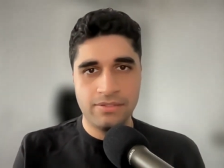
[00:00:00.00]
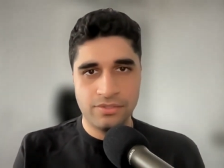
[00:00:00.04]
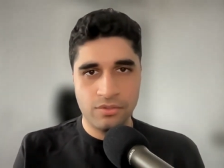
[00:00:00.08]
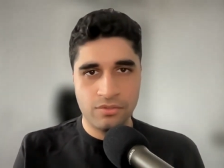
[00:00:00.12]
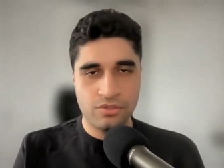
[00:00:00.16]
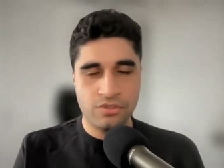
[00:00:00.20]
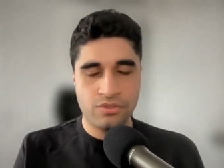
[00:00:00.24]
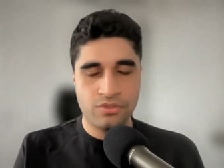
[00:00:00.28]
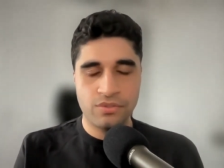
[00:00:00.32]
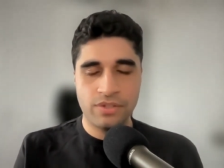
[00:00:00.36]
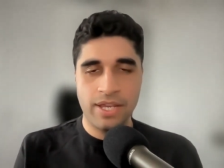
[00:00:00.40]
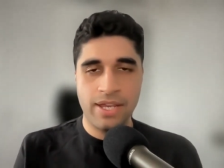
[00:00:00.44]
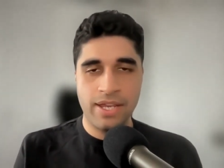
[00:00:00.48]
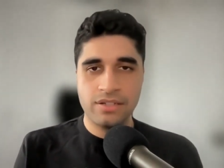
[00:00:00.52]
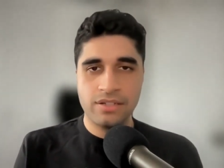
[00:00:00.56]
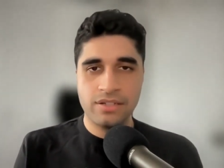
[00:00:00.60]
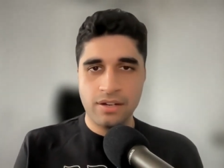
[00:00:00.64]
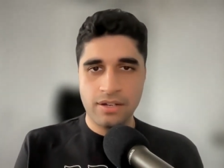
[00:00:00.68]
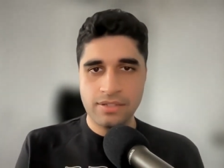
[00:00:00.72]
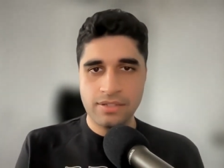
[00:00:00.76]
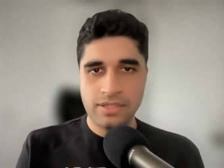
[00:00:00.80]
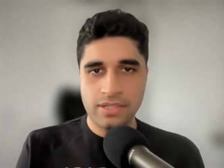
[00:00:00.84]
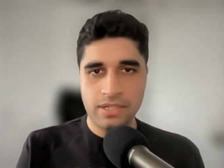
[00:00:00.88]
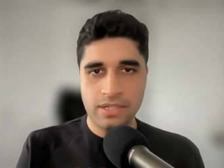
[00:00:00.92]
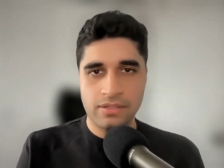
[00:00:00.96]
Don't create
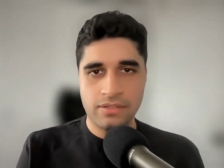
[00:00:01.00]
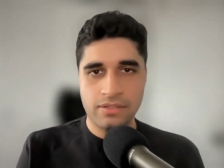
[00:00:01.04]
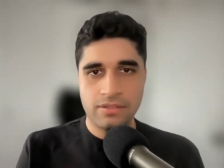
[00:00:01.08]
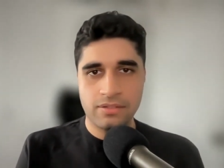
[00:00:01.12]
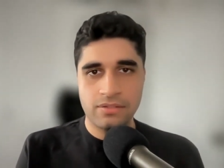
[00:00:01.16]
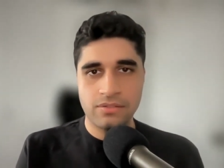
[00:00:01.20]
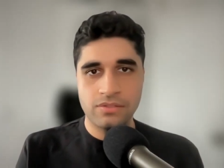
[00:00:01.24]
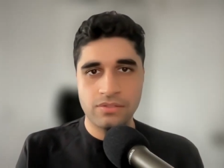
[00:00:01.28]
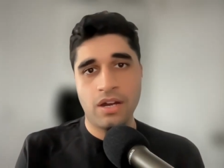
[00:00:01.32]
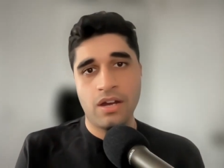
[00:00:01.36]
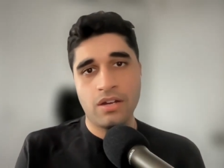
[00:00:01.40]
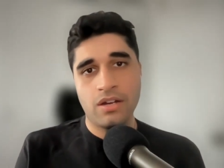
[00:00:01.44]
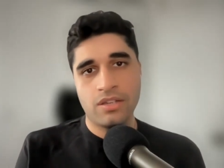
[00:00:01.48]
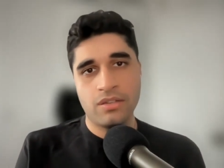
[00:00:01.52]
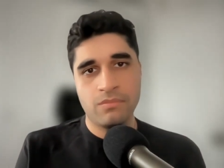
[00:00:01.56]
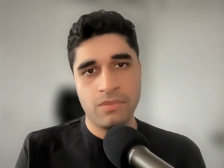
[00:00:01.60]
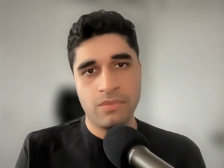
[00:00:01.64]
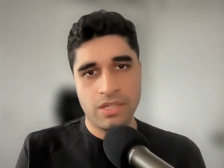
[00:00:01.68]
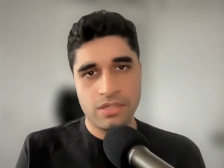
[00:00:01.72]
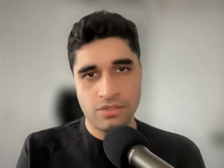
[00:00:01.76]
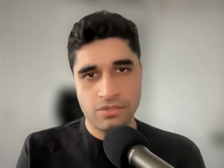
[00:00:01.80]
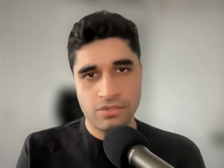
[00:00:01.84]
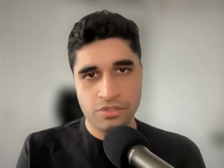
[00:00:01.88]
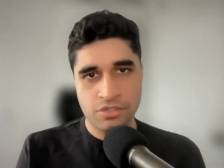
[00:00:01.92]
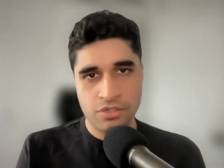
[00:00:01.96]
content,
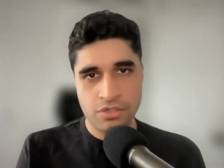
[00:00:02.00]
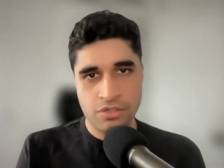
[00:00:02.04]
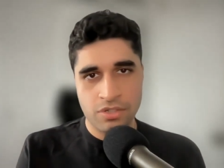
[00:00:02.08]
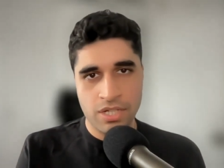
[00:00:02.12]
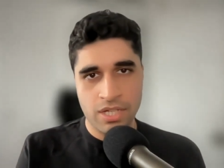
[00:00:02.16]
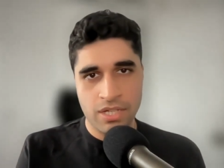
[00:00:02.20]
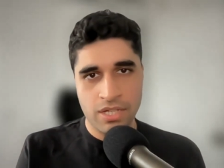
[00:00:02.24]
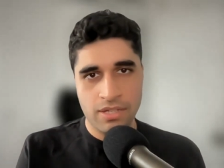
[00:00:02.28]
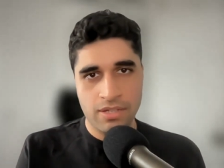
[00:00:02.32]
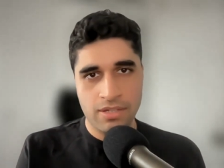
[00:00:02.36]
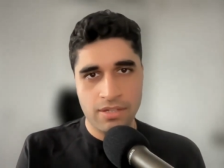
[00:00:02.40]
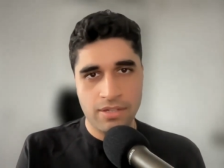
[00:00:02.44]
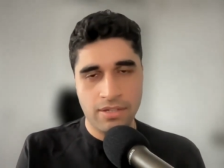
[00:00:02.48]
document your journey.